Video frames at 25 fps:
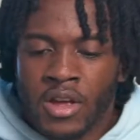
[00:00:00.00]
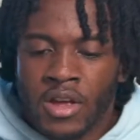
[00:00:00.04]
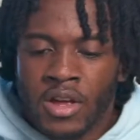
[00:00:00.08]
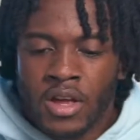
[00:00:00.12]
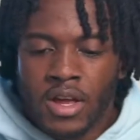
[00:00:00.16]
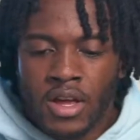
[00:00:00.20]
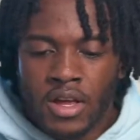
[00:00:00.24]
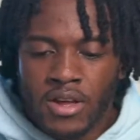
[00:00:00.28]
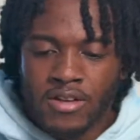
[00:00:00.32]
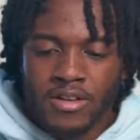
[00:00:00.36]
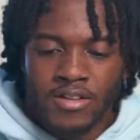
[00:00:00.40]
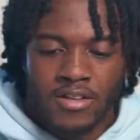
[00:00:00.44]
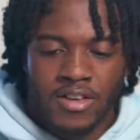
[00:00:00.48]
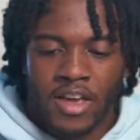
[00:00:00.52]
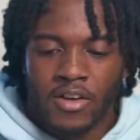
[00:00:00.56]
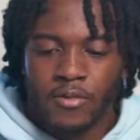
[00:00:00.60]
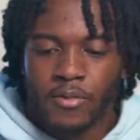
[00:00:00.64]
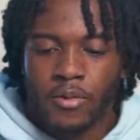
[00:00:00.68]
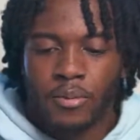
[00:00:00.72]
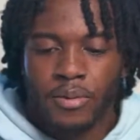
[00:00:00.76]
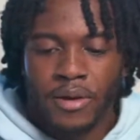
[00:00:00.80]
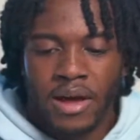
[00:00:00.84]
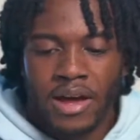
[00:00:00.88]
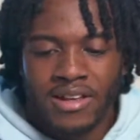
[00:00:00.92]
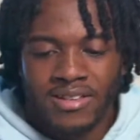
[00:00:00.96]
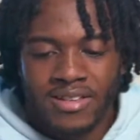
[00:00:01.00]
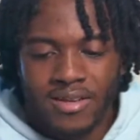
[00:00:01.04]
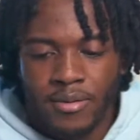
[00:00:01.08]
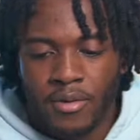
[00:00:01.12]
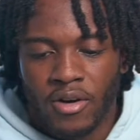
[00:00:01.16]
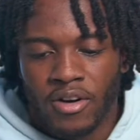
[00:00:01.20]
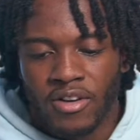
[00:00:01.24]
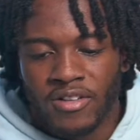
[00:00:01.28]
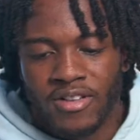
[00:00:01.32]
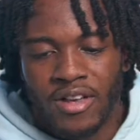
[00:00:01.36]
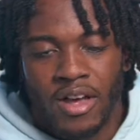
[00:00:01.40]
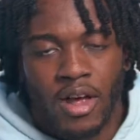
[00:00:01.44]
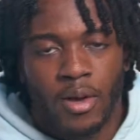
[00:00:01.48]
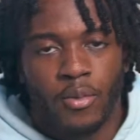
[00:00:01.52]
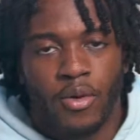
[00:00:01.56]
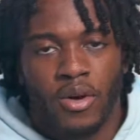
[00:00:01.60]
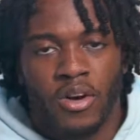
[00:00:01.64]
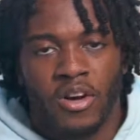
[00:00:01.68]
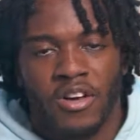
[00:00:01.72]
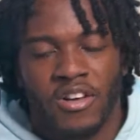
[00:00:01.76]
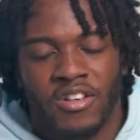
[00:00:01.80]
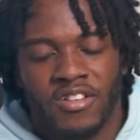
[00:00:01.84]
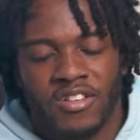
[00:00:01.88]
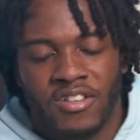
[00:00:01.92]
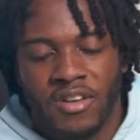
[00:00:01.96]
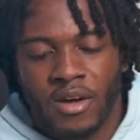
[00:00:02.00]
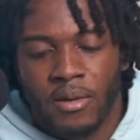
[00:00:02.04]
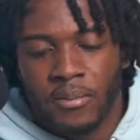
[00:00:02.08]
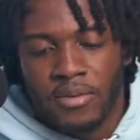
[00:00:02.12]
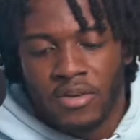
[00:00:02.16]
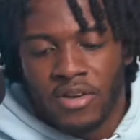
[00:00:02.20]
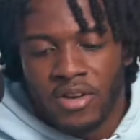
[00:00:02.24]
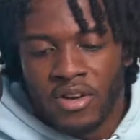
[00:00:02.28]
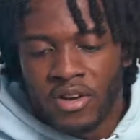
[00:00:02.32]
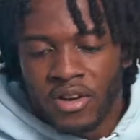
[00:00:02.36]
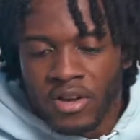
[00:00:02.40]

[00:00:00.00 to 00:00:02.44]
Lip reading: Just give him a basketball and tell him work on his jumper.